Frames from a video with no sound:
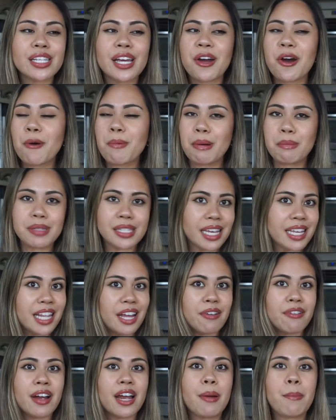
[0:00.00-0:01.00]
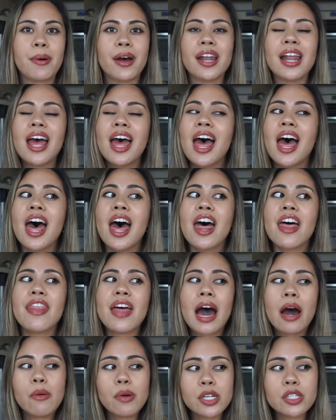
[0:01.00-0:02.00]
I hope I'm saying that right, but
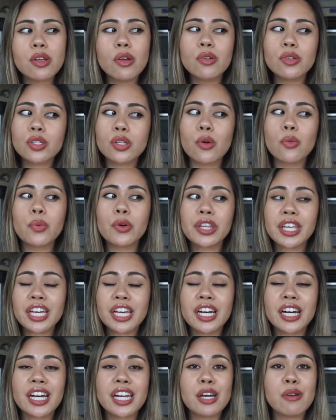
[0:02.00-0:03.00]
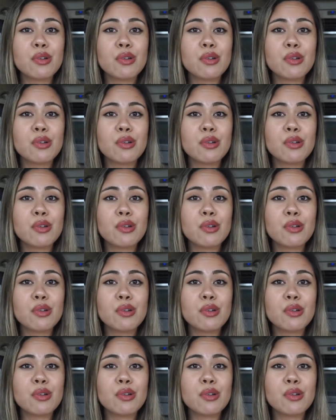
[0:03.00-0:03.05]
that was also really good.